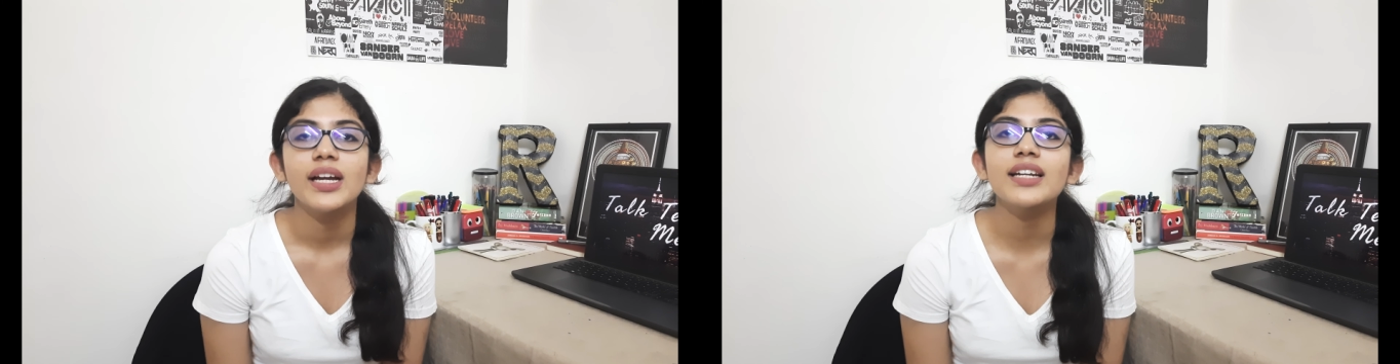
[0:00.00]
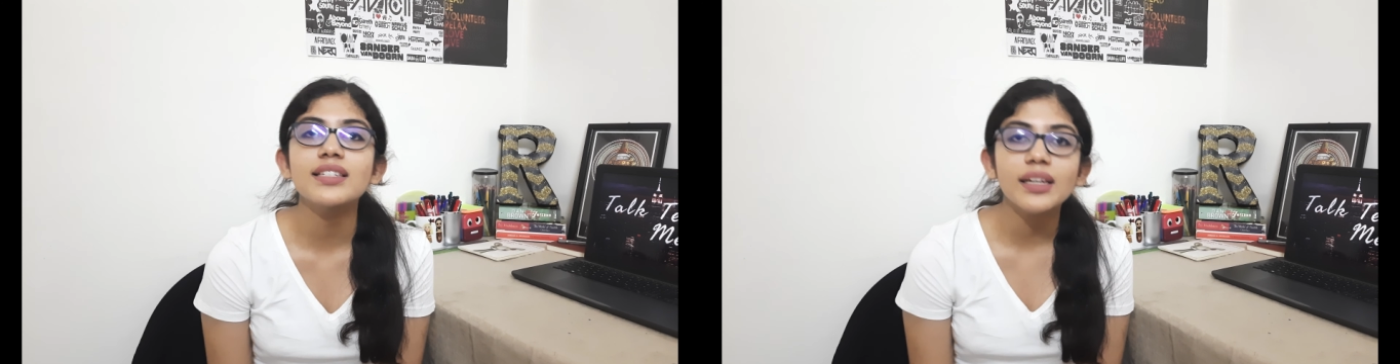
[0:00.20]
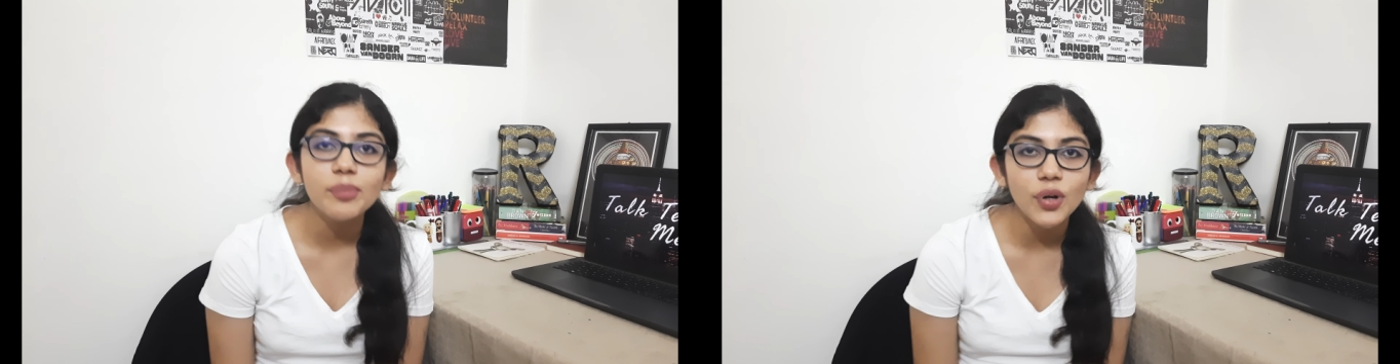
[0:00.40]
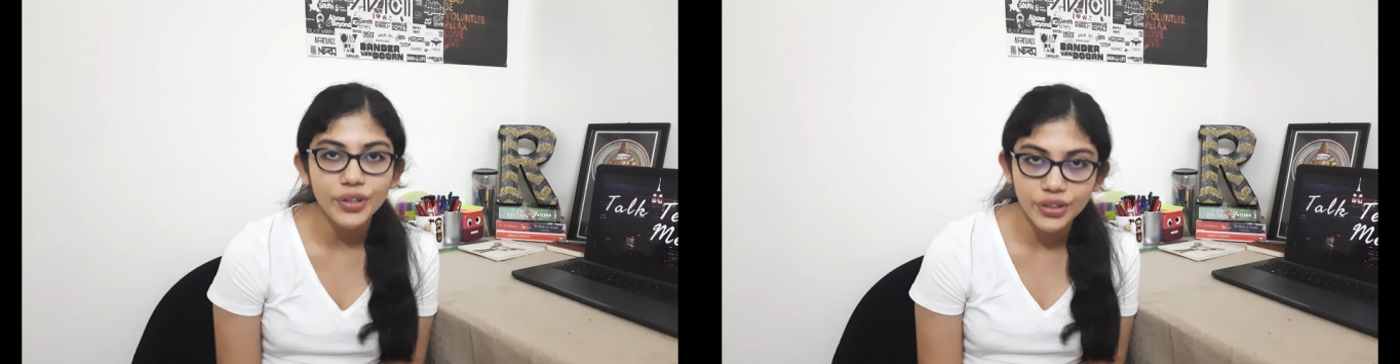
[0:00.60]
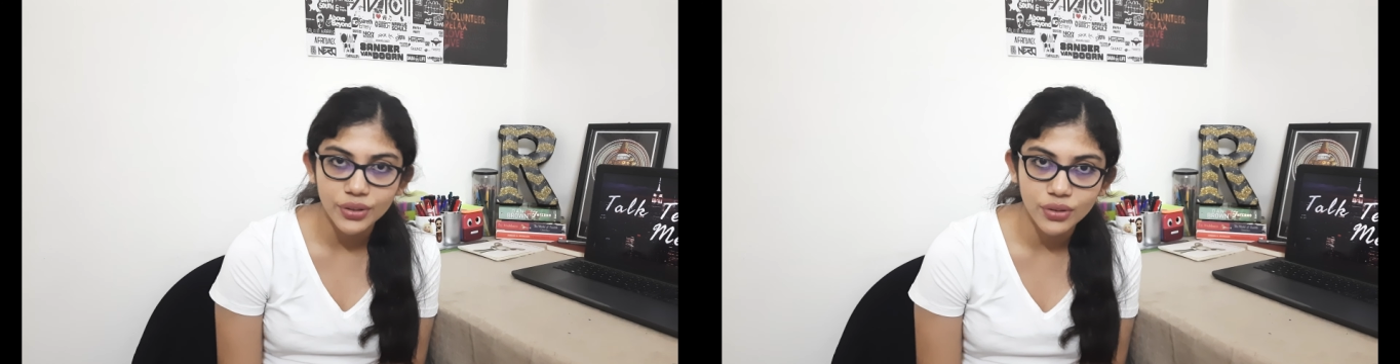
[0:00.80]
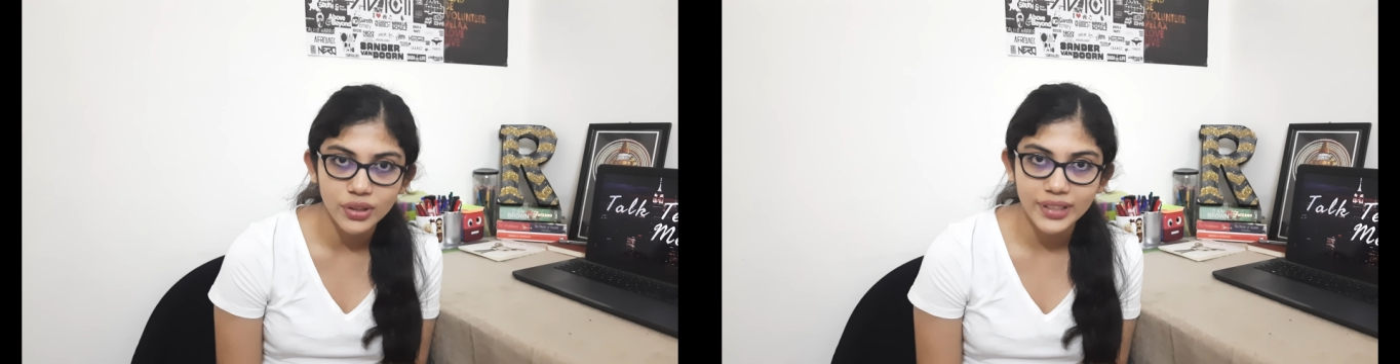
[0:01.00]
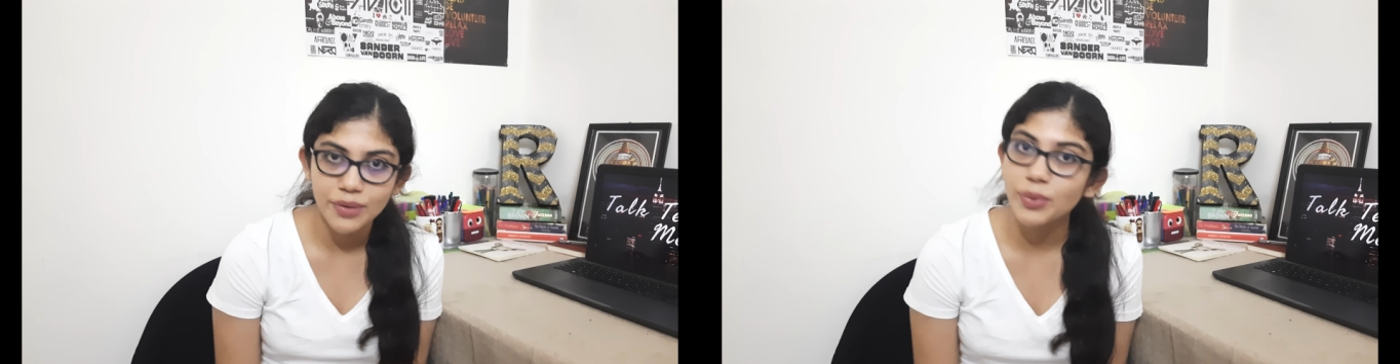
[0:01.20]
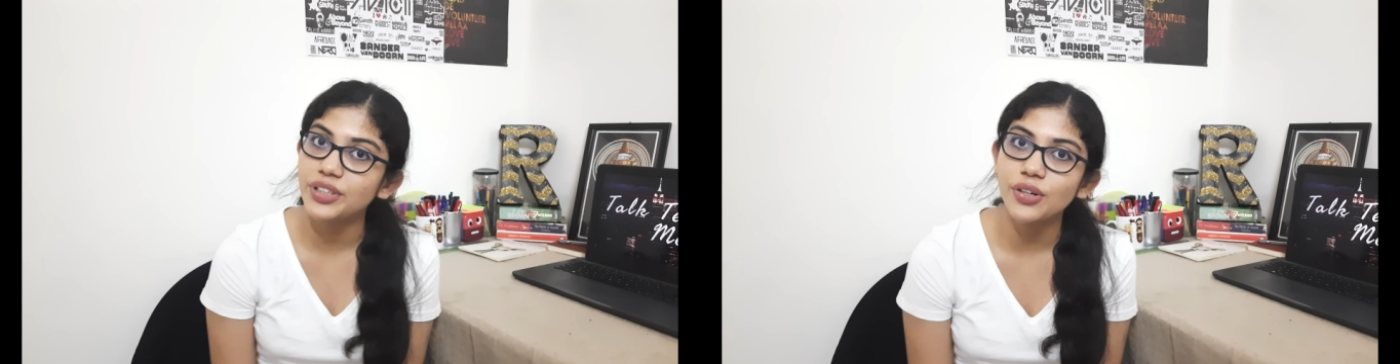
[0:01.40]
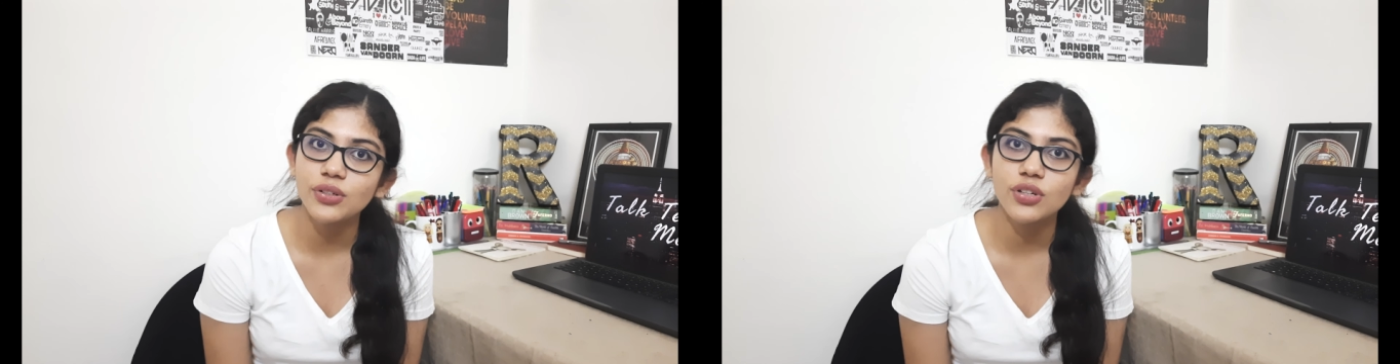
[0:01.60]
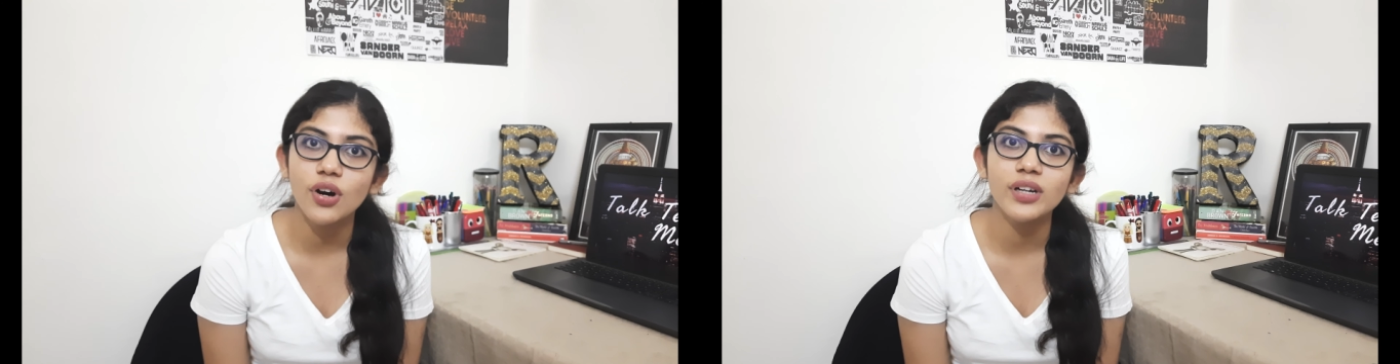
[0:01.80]
It is important to know that
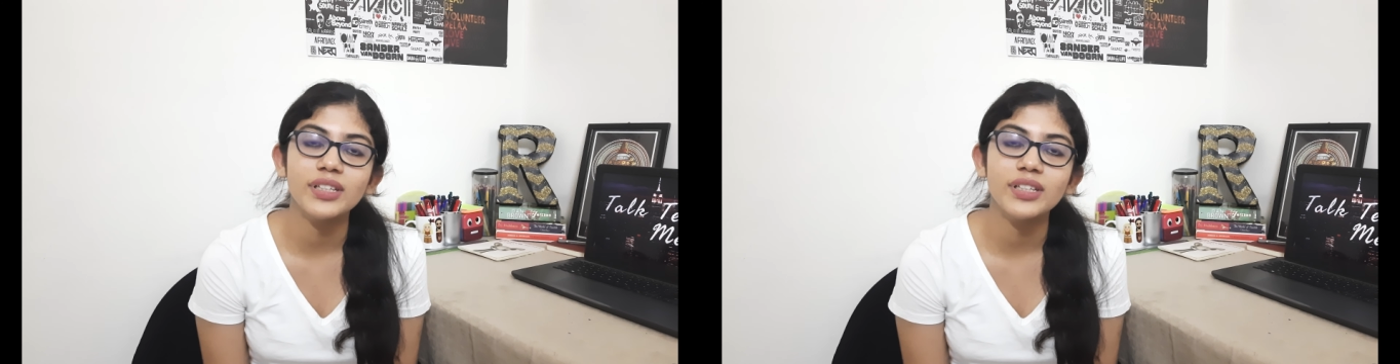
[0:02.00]
without Tor,